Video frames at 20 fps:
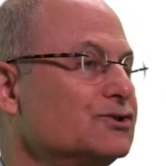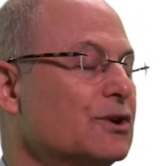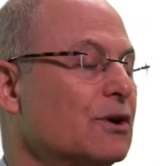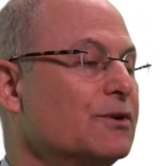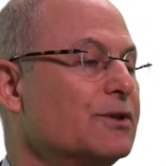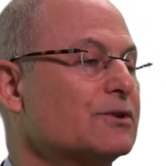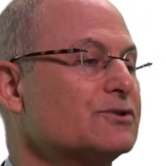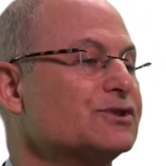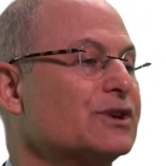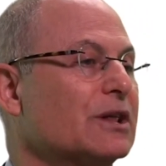So
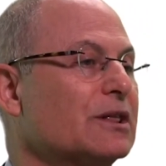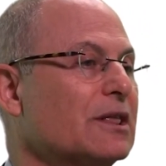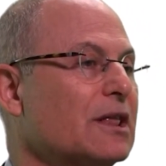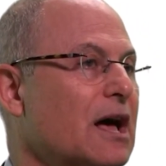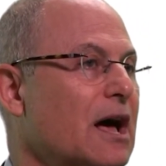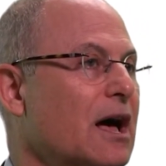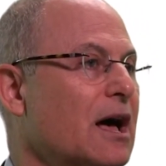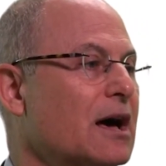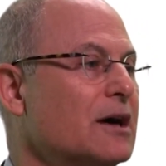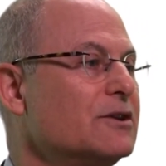there's a
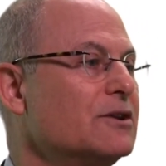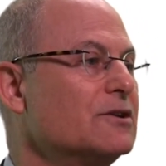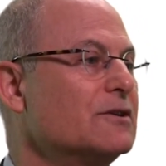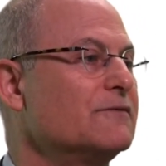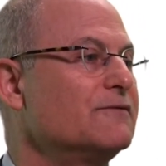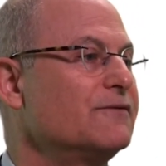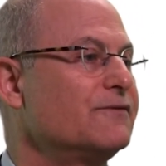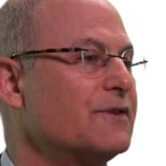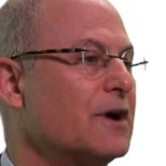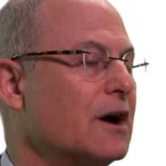lot
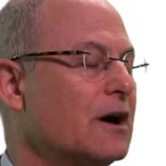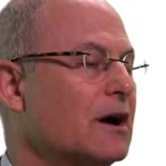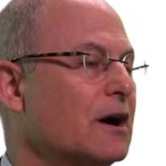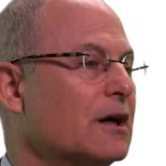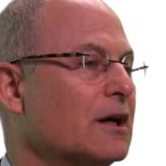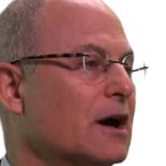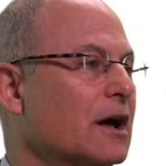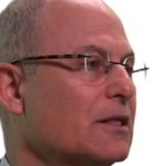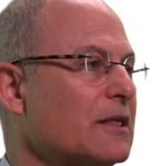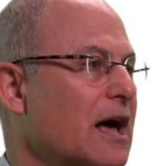
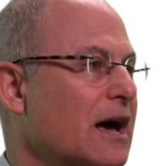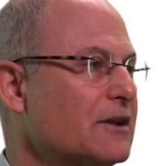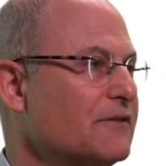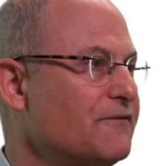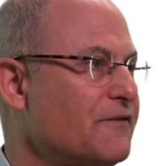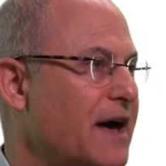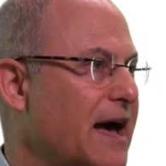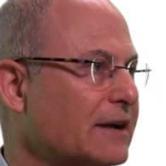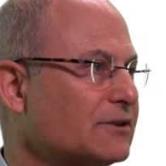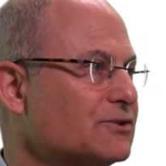of
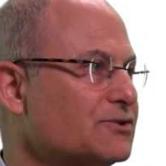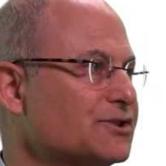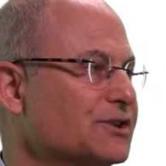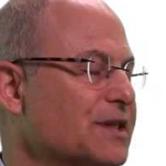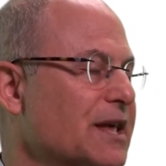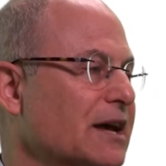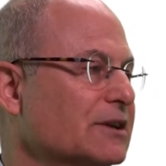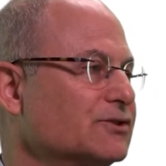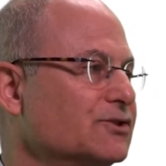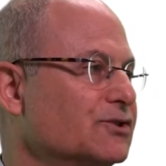factors in
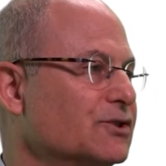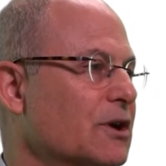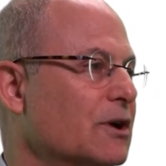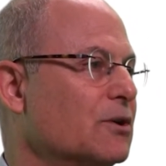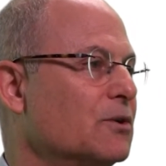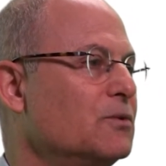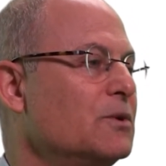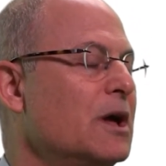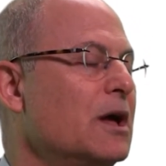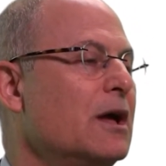that.
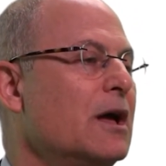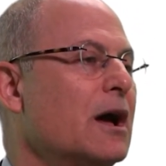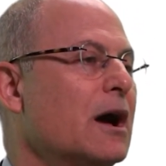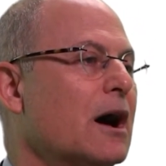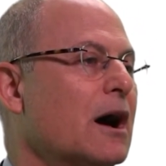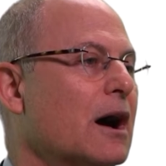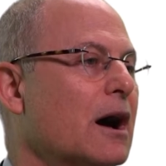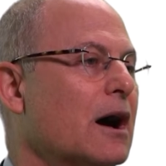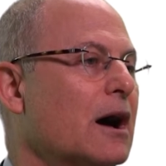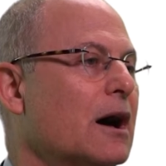So
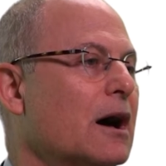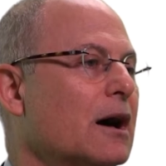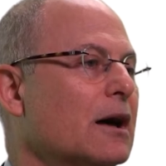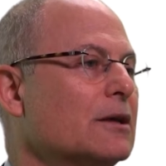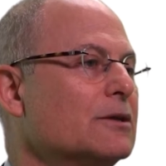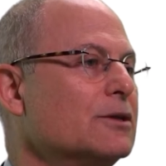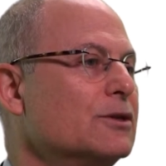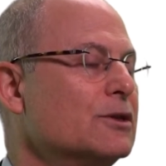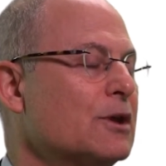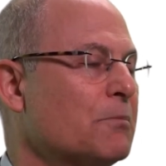
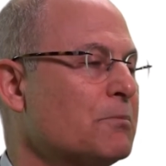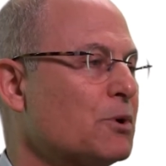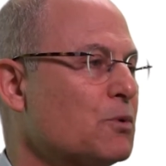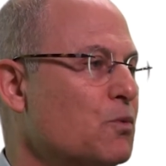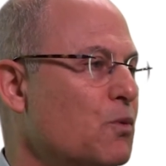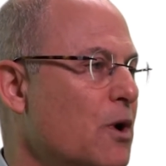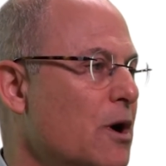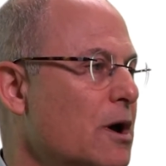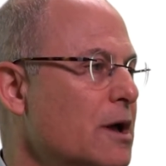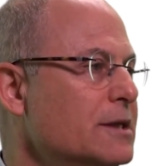number
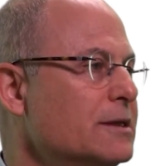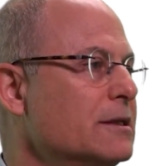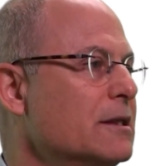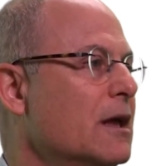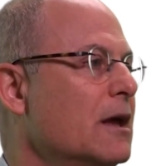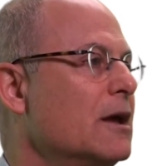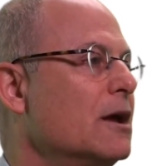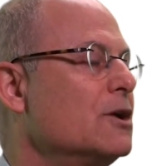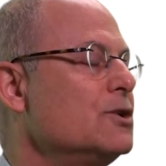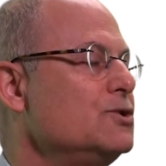one,
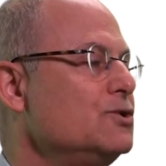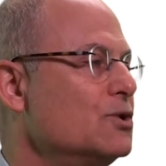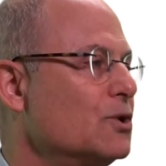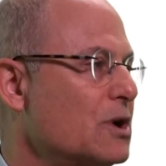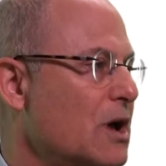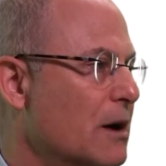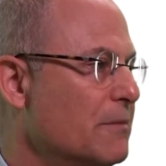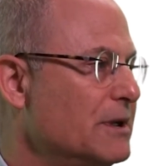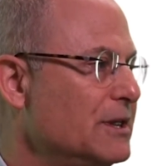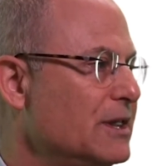you'll
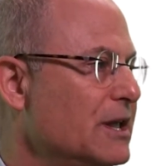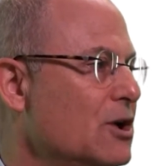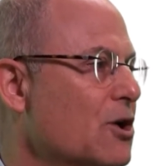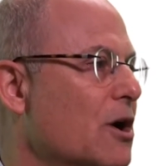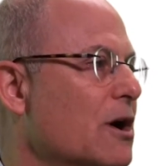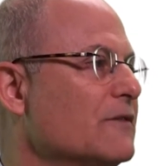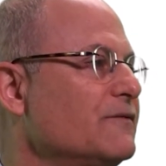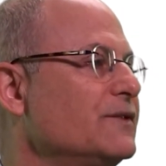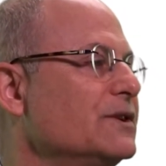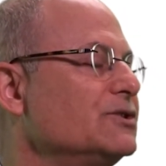come in the
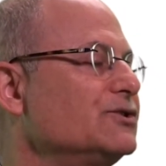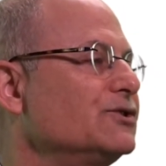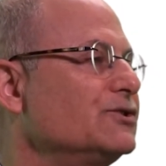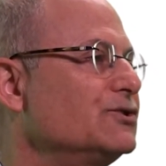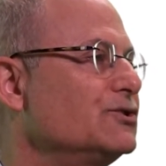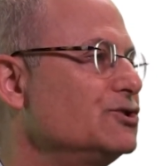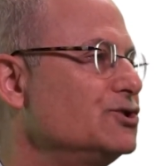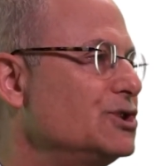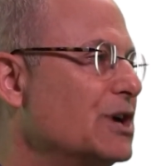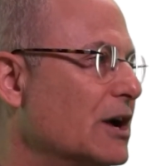
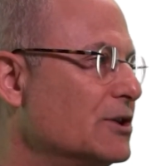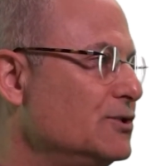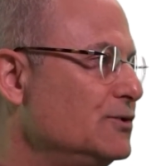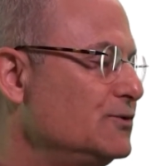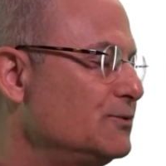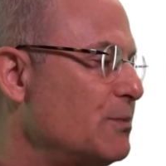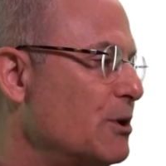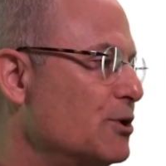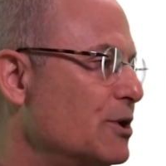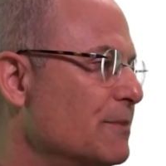office. John, you
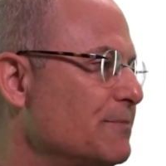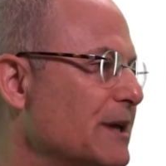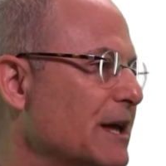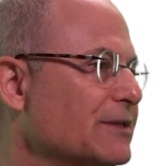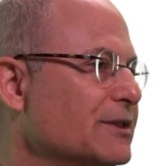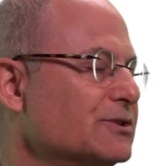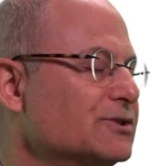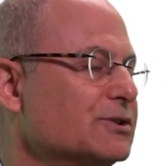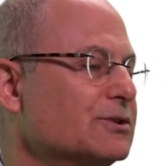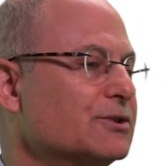spoke
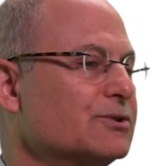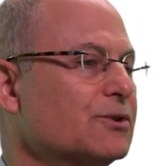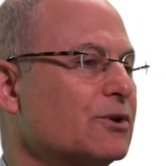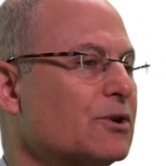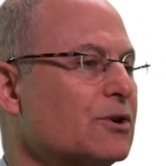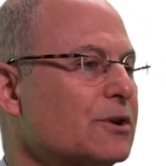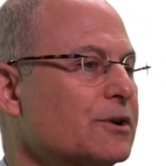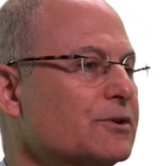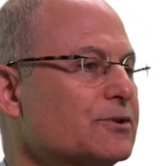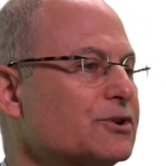about this in an
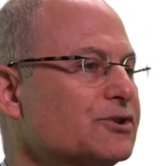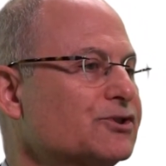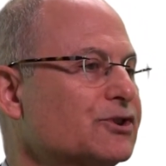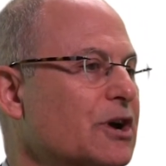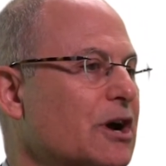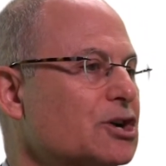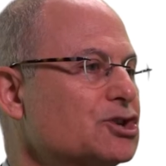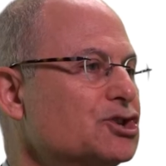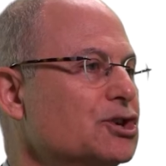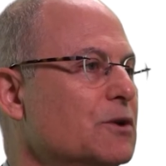earlier
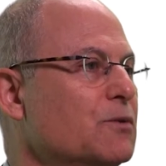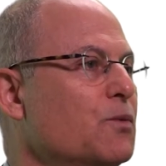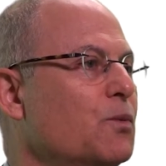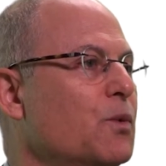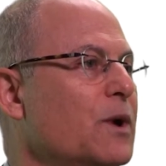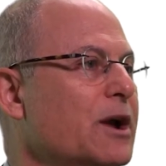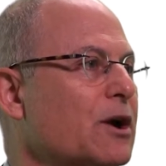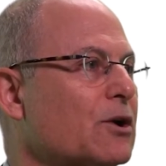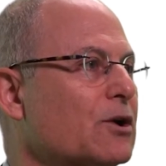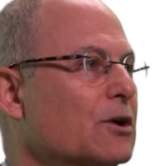discussion.
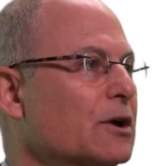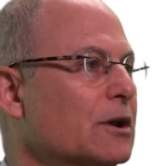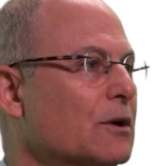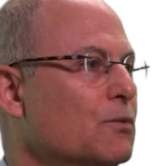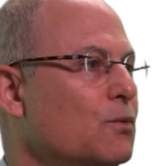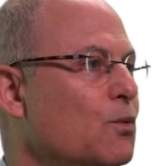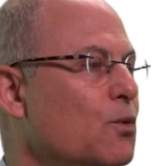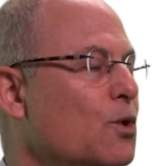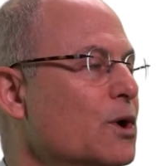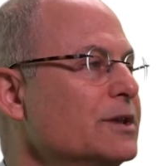We are going to
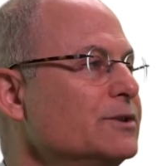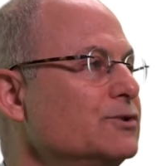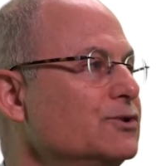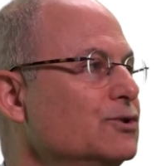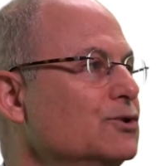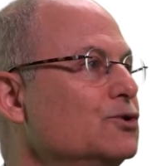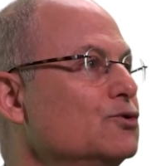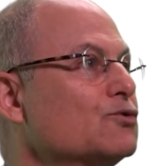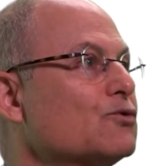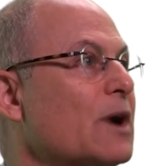want
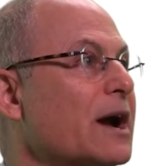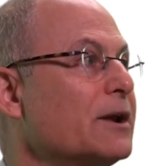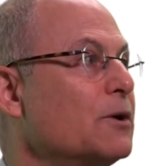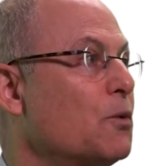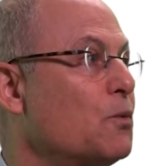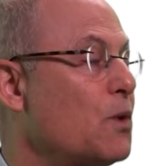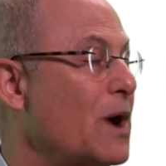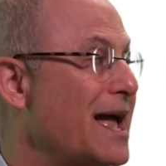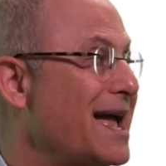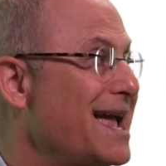to right
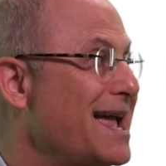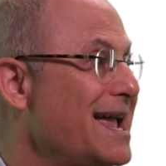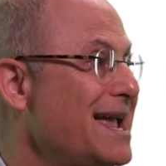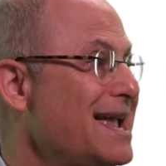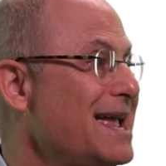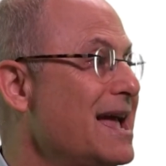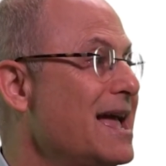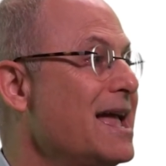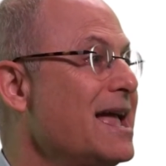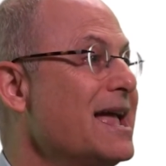
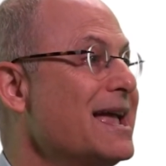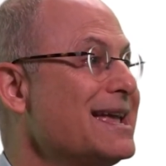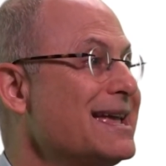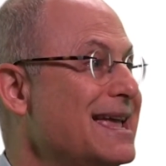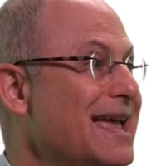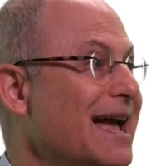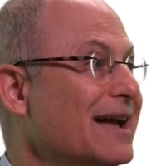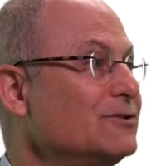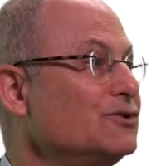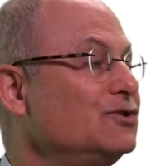away
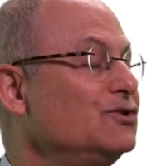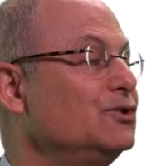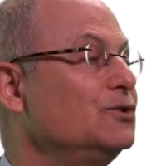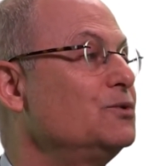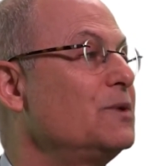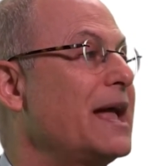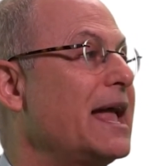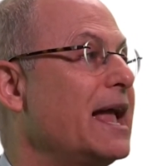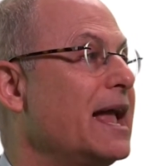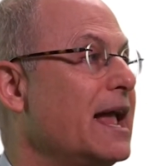get
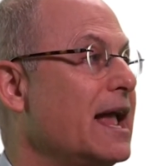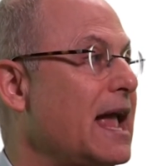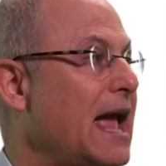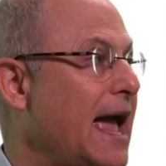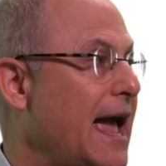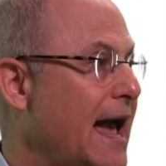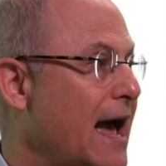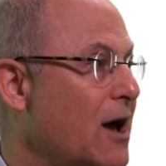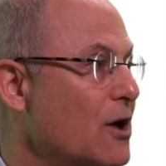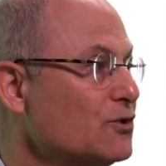to a
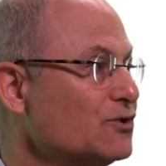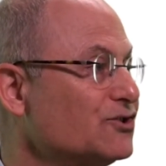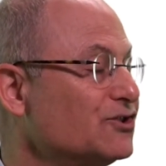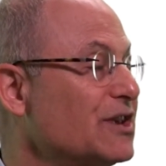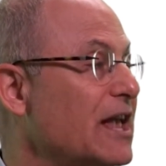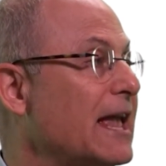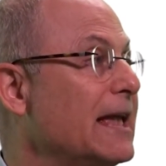house.